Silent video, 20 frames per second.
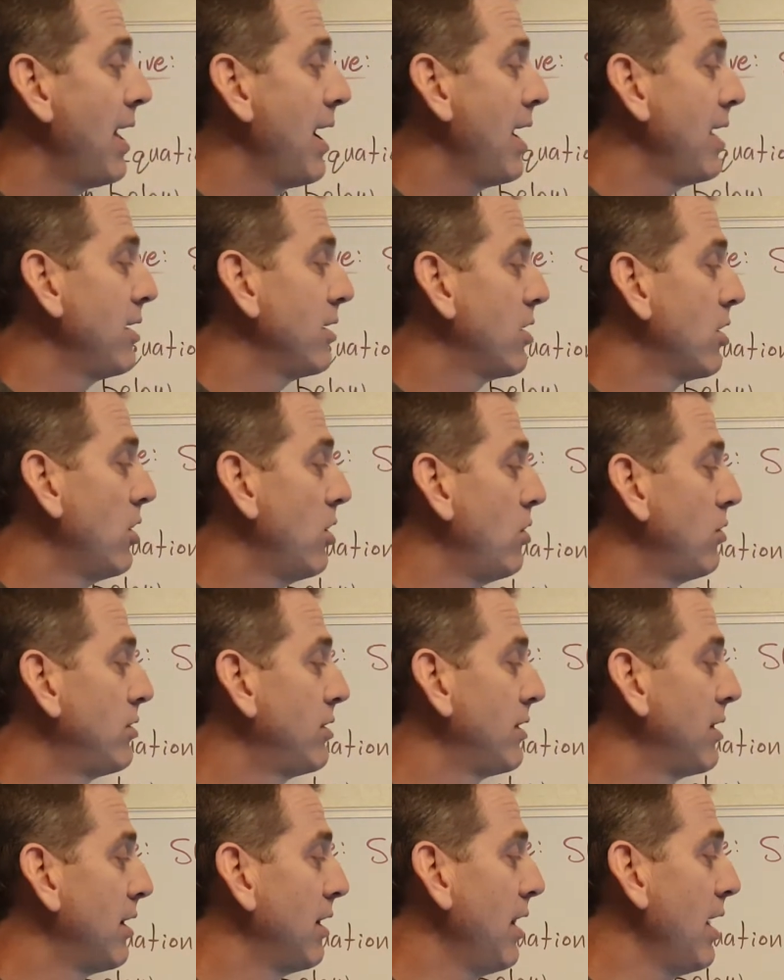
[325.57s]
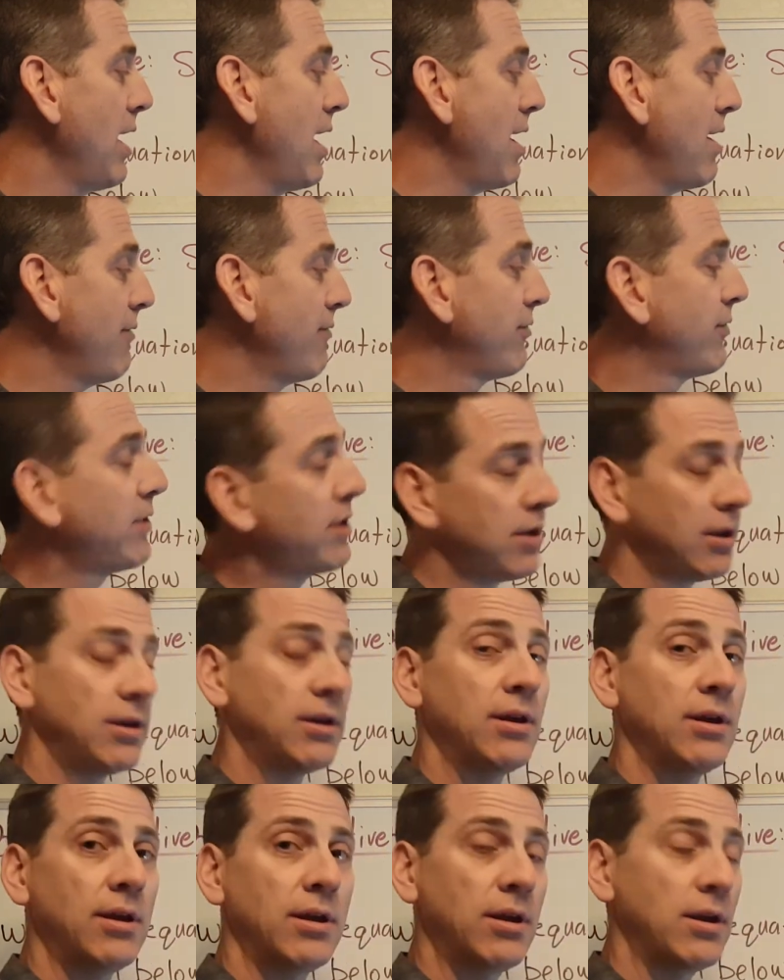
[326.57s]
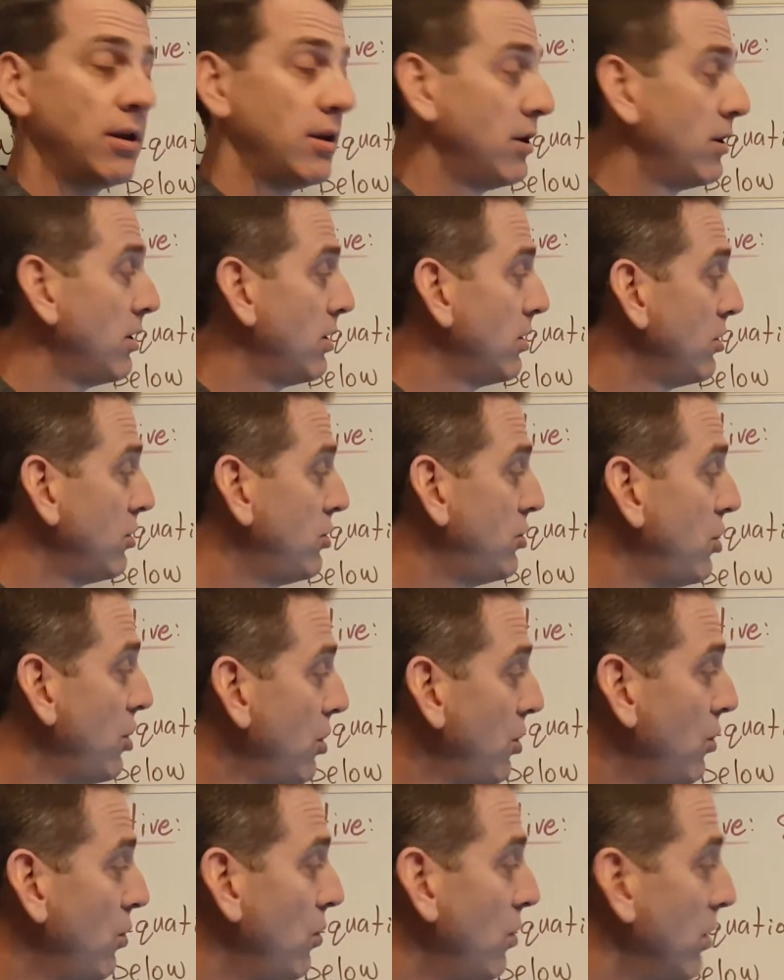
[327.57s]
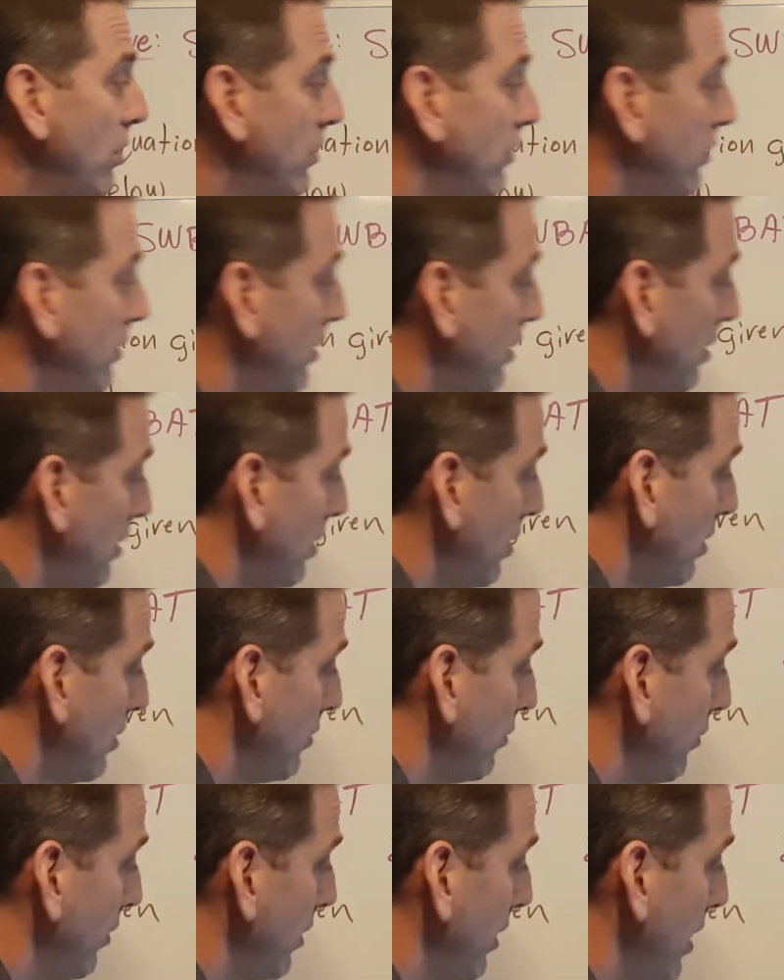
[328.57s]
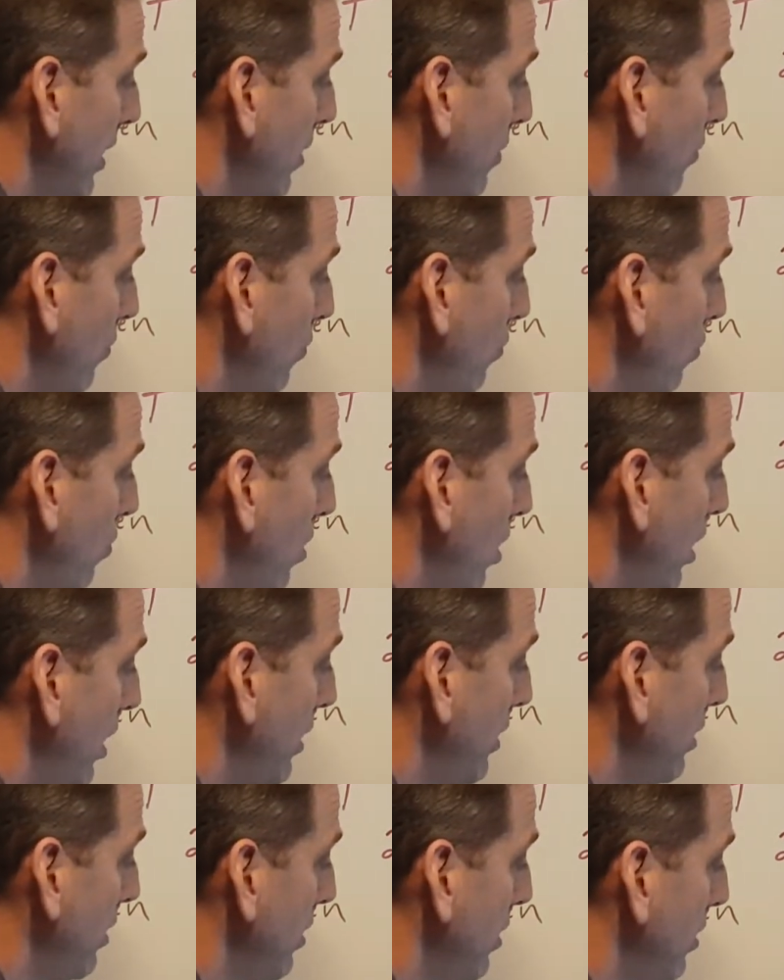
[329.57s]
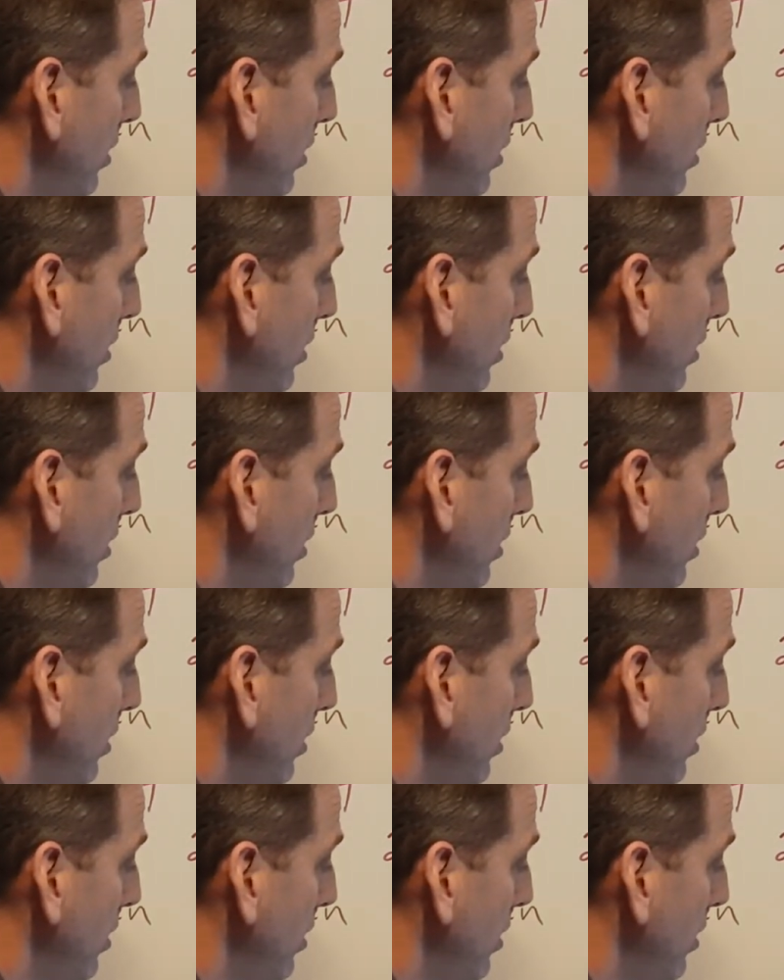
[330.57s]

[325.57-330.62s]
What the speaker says: I had to go to the left 2. See that? 1,